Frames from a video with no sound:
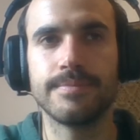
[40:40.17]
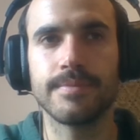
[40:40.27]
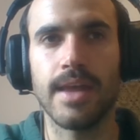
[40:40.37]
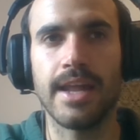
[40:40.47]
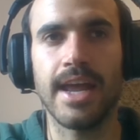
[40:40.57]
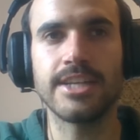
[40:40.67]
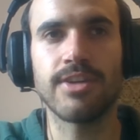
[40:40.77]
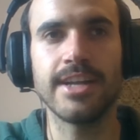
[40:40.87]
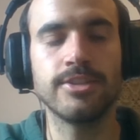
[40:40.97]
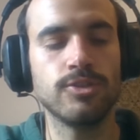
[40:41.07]
And I
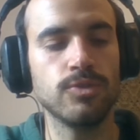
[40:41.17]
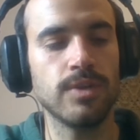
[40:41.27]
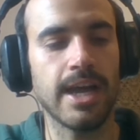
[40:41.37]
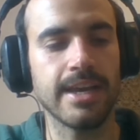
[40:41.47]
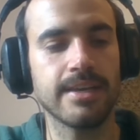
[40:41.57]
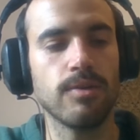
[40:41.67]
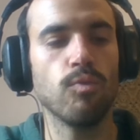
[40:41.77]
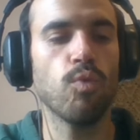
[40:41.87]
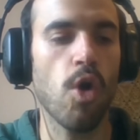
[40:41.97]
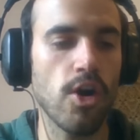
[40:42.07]
try to do like
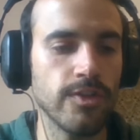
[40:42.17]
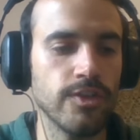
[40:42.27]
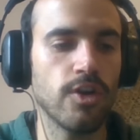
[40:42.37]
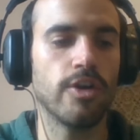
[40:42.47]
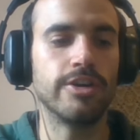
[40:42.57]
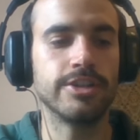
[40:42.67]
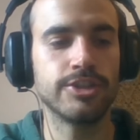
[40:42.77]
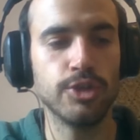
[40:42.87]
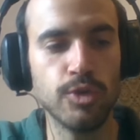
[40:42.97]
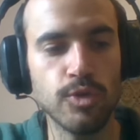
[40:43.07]
1 or
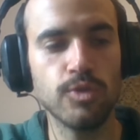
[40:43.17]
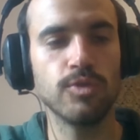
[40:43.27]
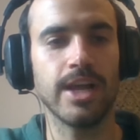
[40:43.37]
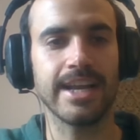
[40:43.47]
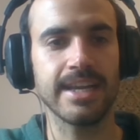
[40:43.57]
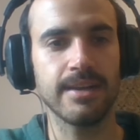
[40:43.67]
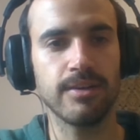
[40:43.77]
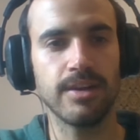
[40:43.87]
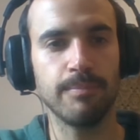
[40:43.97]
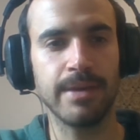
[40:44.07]
2 like
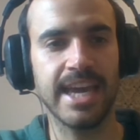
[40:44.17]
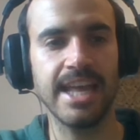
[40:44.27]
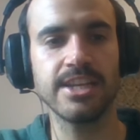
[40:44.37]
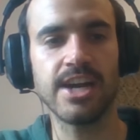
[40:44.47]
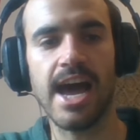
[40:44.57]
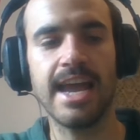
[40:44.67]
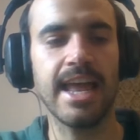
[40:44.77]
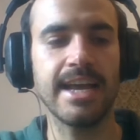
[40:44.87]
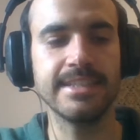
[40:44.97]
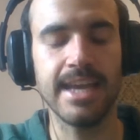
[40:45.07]
beginner
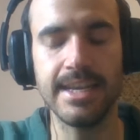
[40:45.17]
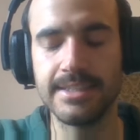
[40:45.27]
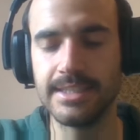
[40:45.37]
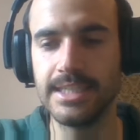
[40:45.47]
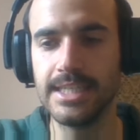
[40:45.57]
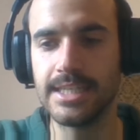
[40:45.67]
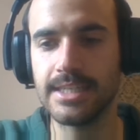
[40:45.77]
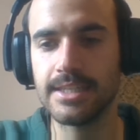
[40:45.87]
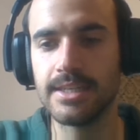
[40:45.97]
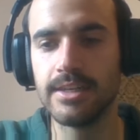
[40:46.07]
highline days a year
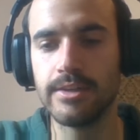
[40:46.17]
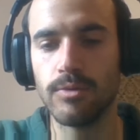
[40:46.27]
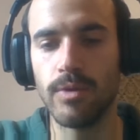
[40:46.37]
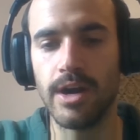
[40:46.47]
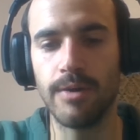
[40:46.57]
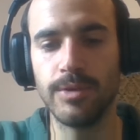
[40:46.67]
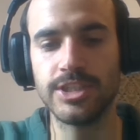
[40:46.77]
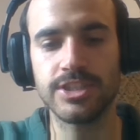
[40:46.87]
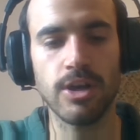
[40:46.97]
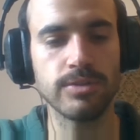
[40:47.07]
where we
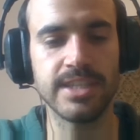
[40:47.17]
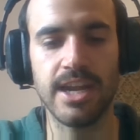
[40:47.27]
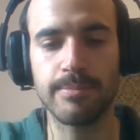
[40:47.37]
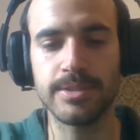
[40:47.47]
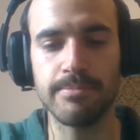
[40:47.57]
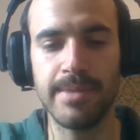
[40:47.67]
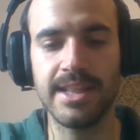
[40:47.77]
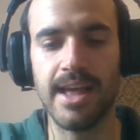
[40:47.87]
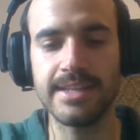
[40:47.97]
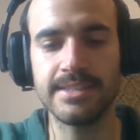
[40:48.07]
just go set up some
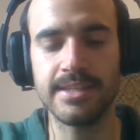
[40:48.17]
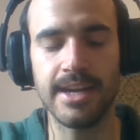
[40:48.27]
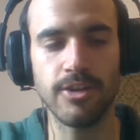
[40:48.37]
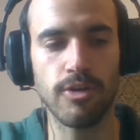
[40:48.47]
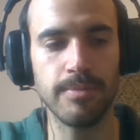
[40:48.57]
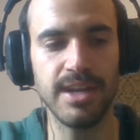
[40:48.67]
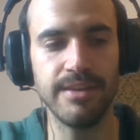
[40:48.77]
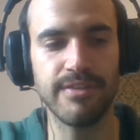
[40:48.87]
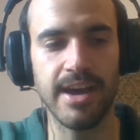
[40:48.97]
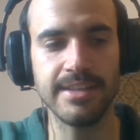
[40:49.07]
midlines that I normally
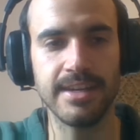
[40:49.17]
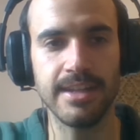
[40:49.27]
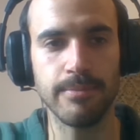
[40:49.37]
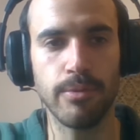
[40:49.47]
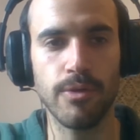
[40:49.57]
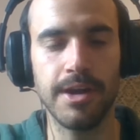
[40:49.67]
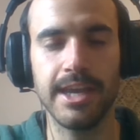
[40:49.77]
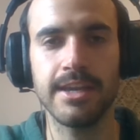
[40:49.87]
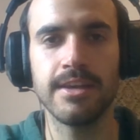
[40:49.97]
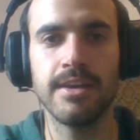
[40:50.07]
find a little
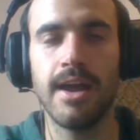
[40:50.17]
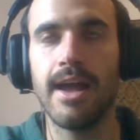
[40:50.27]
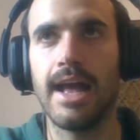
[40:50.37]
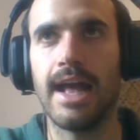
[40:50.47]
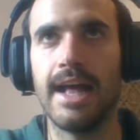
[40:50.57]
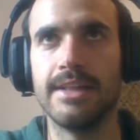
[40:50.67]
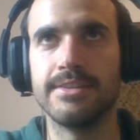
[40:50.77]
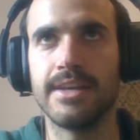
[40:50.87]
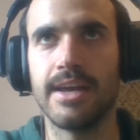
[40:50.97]
boring, and